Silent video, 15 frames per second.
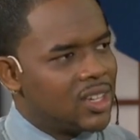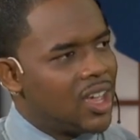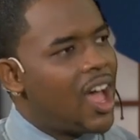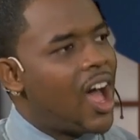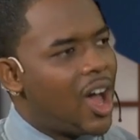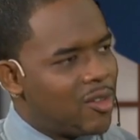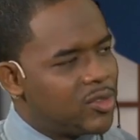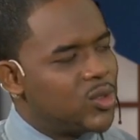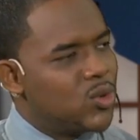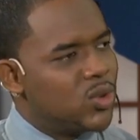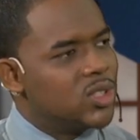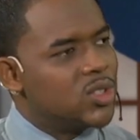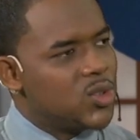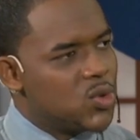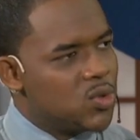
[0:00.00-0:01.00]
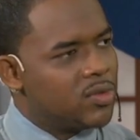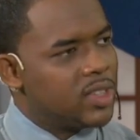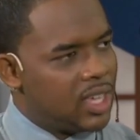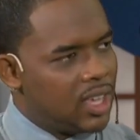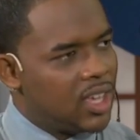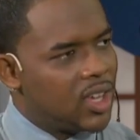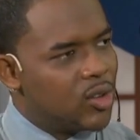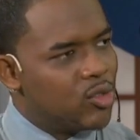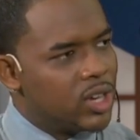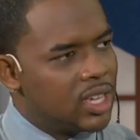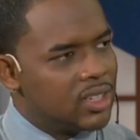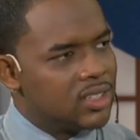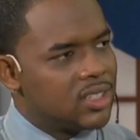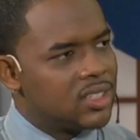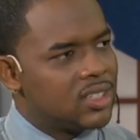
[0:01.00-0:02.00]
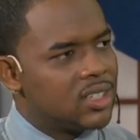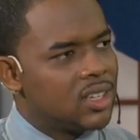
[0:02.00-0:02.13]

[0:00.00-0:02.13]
to have those UVA rays.